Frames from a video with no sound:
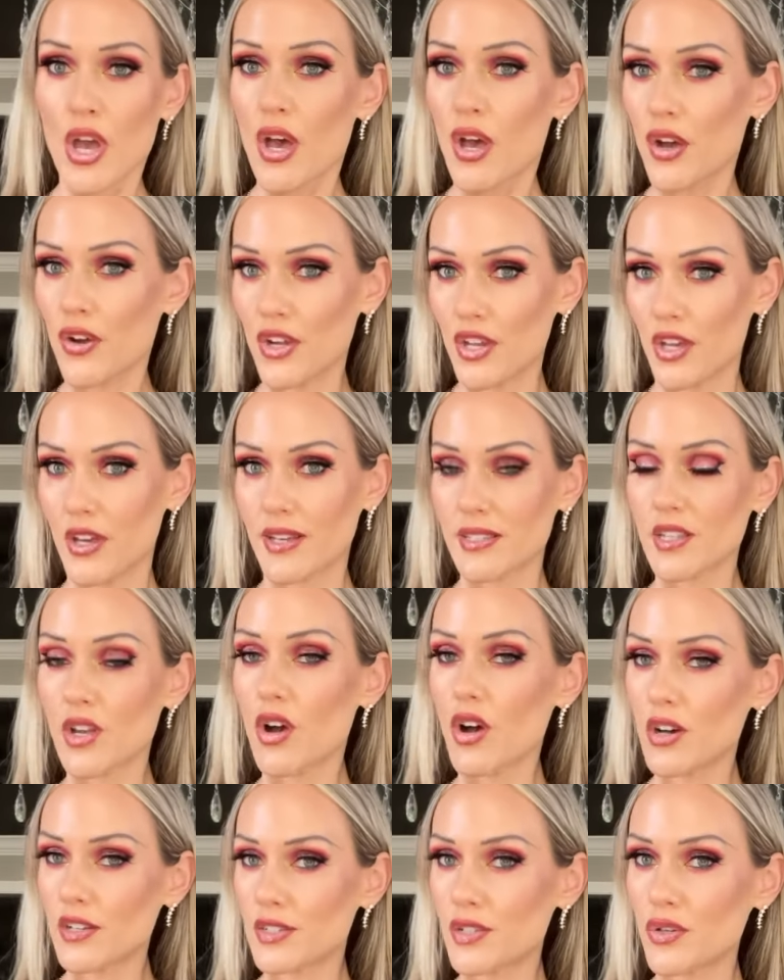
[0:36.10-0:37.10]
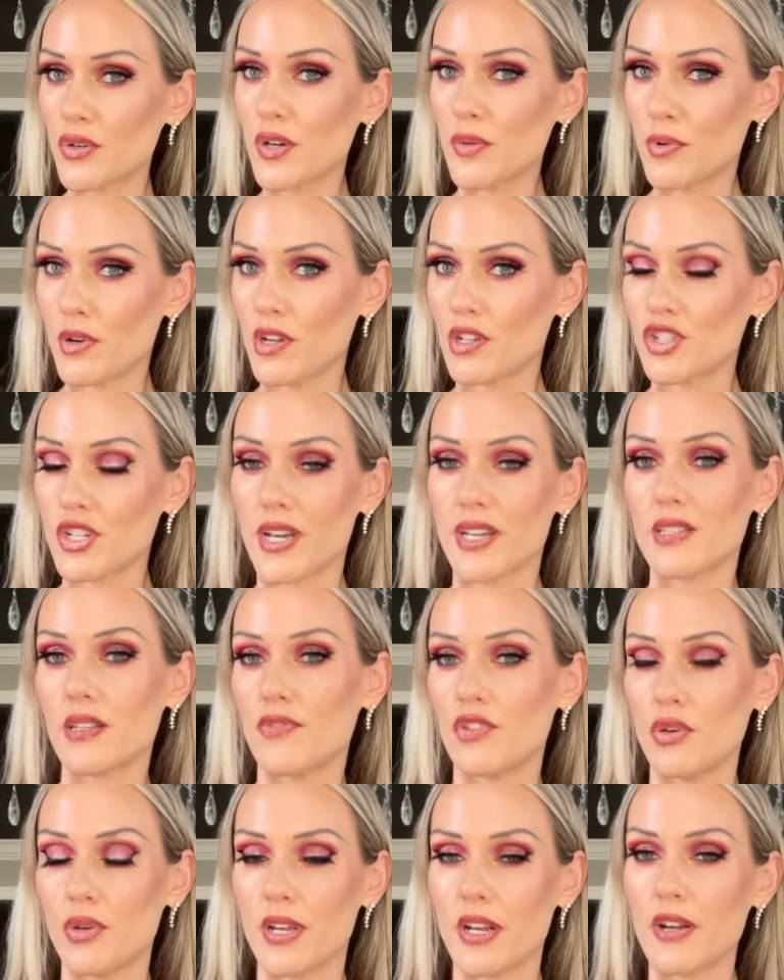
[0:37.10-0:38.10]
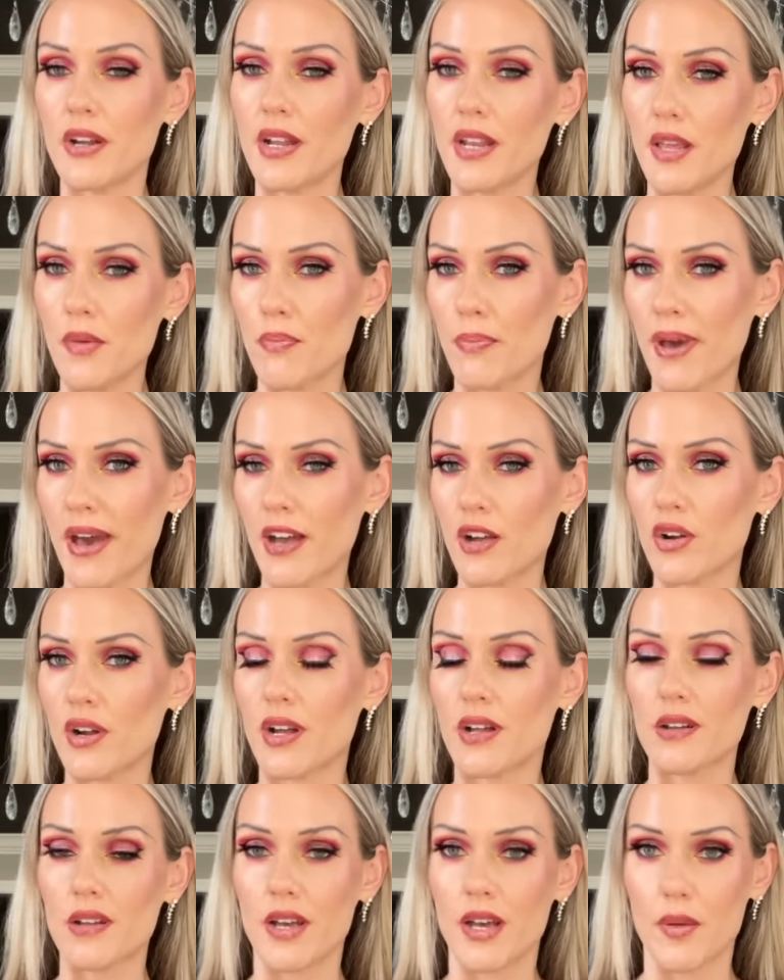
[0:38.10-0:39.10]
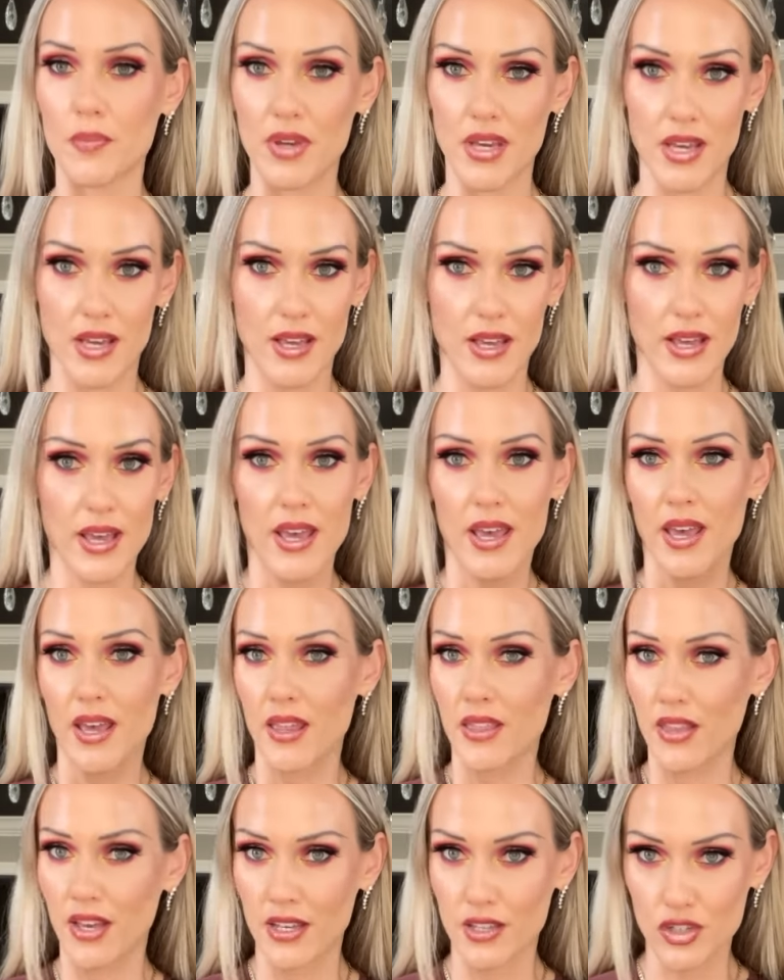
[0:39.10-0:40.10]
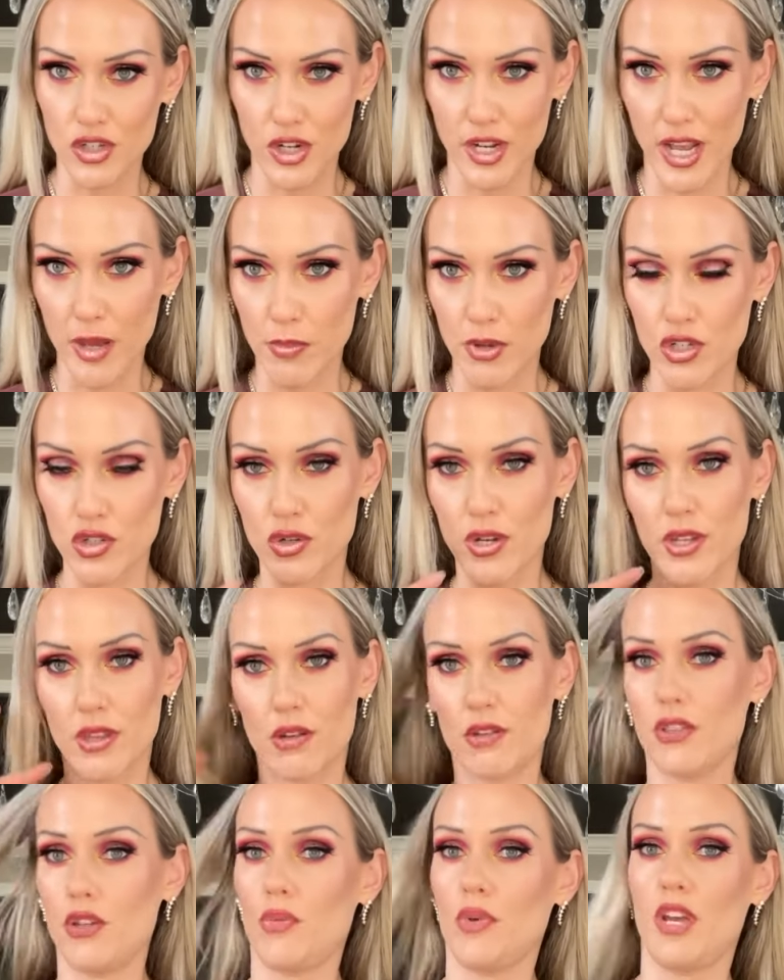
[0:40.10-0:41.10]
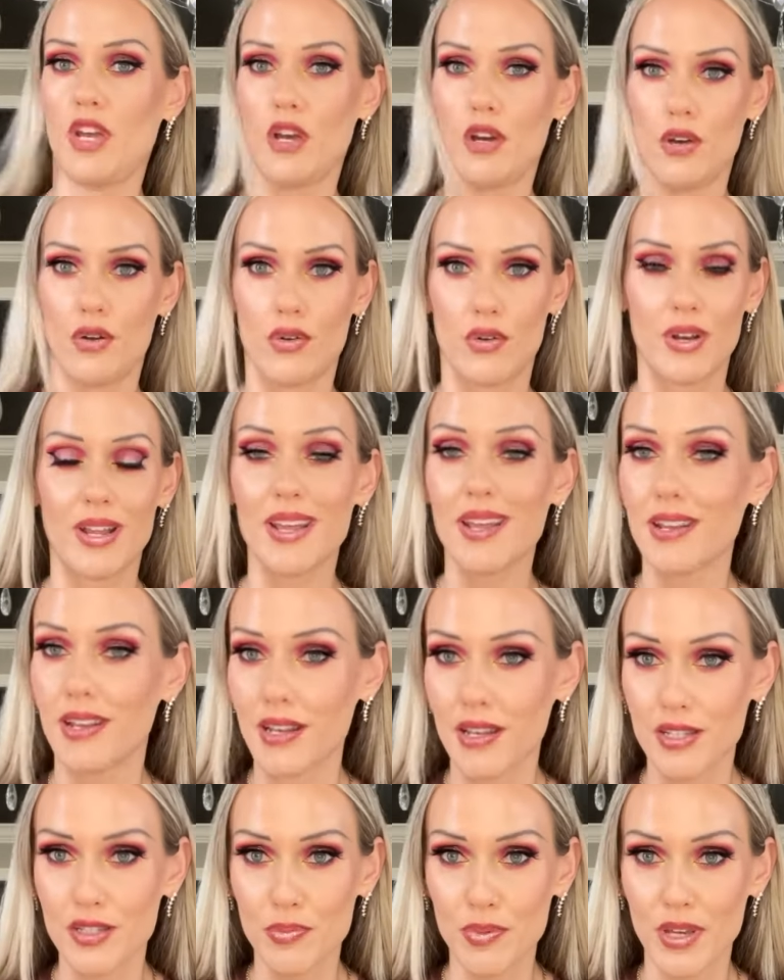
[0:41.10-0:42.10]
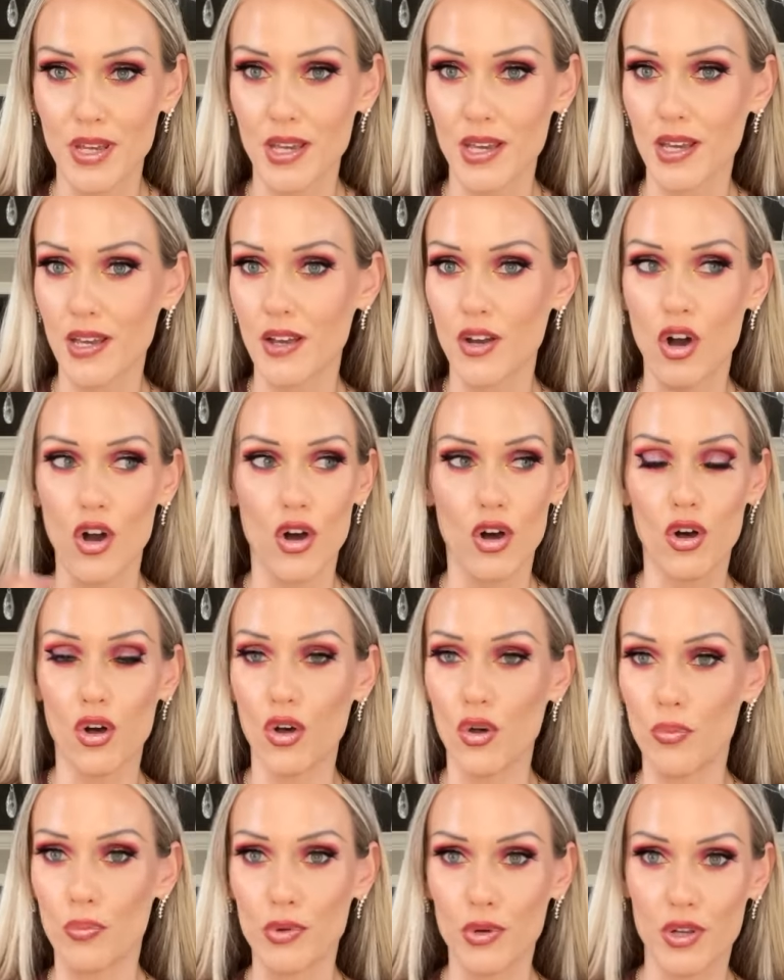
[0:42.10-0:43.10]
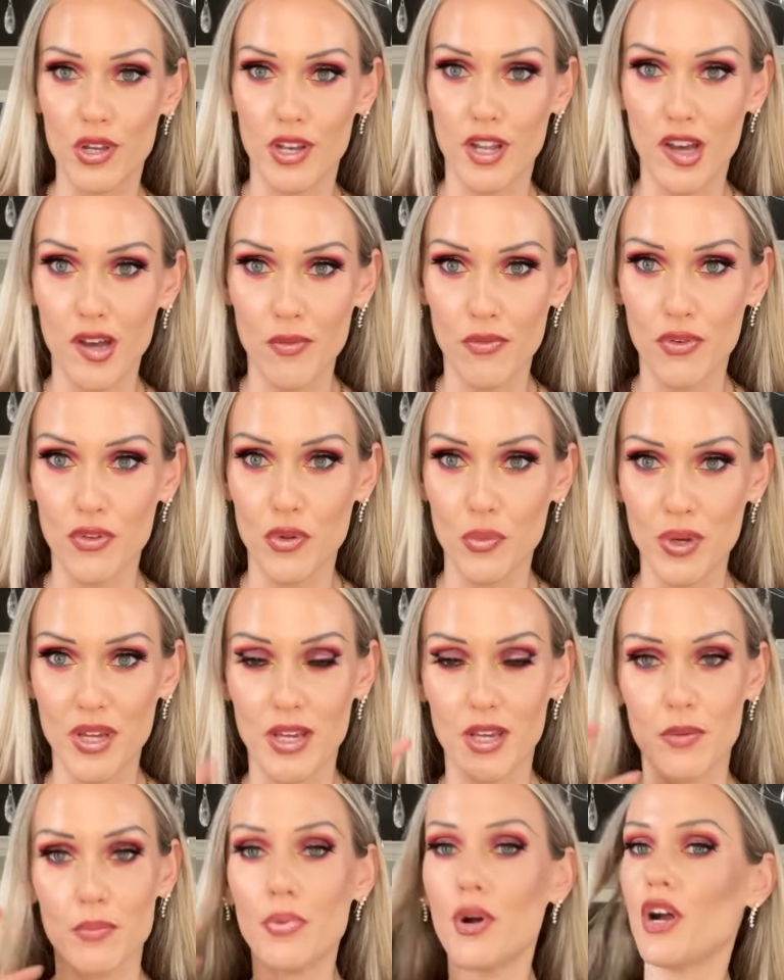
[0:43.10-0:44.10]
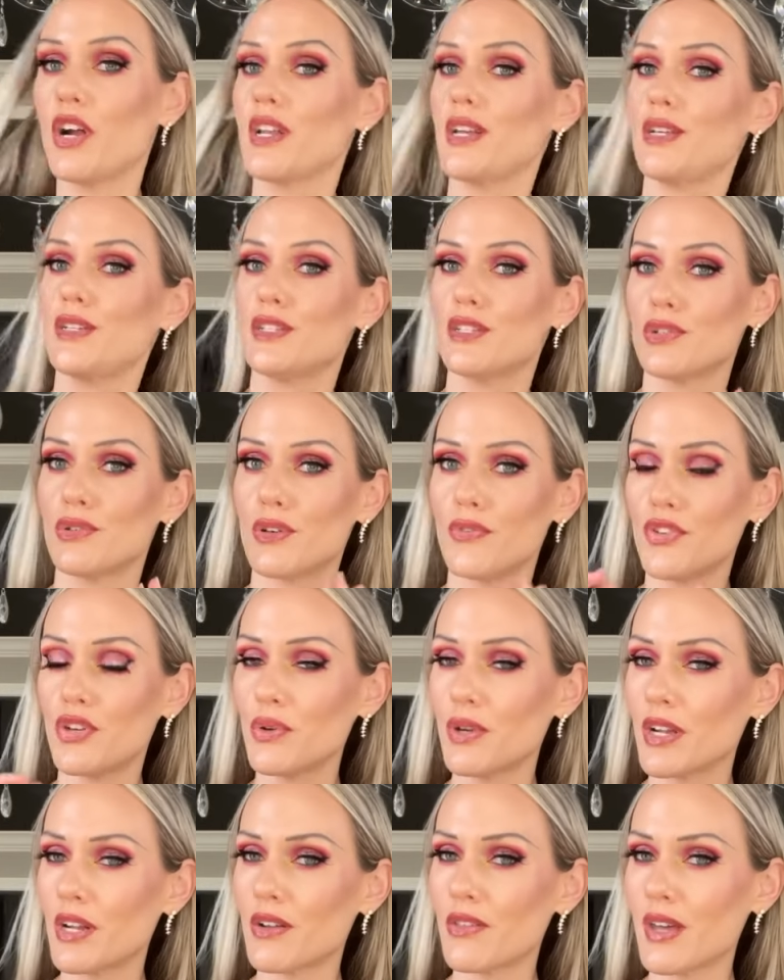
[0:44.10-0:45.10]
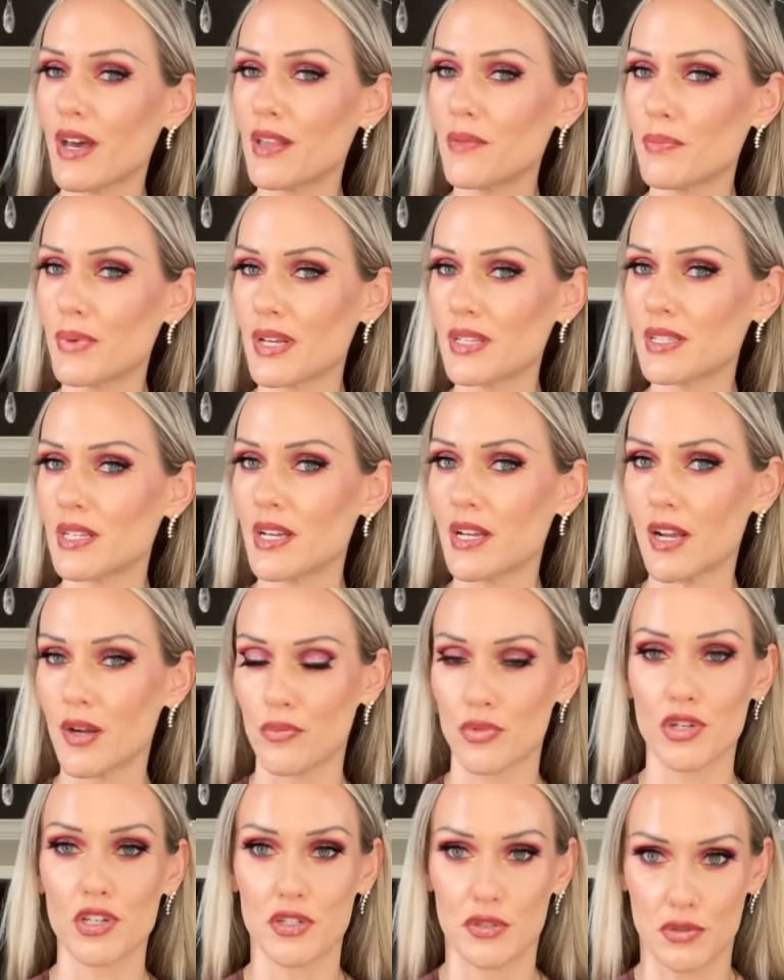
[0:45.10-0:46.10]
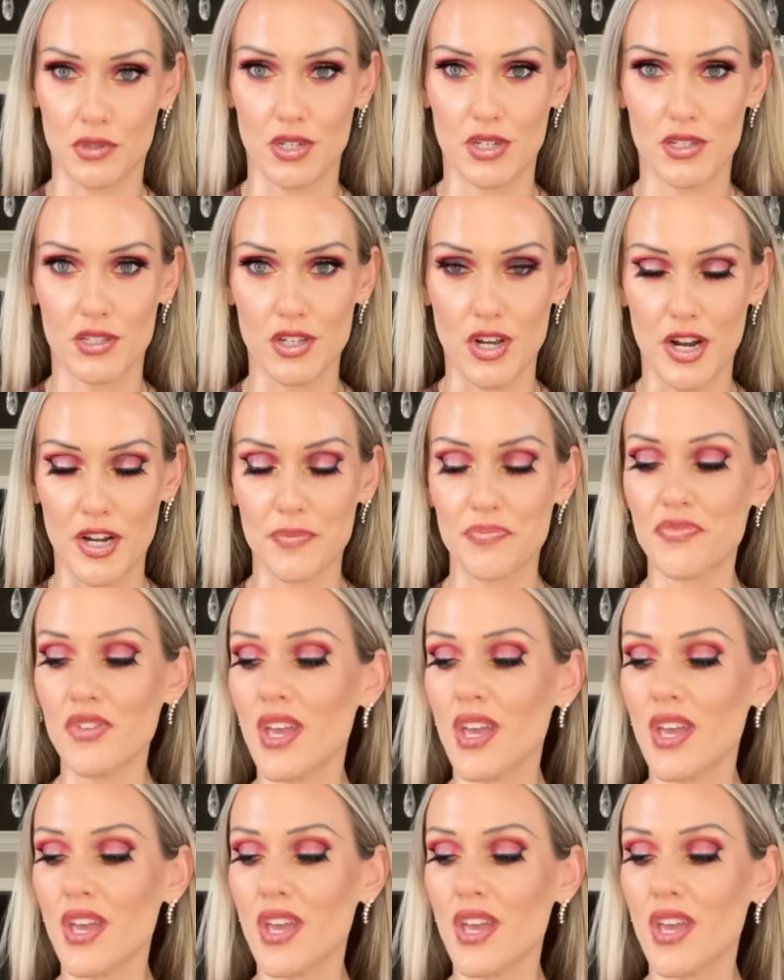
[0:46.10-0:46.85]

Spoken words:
All right, you guys, I also apologize if you hear any background humming. That is our gaming trailer that we own, and it is being all booted up for the weekend party. So if you hear that buzzing, I'm really, really sorry.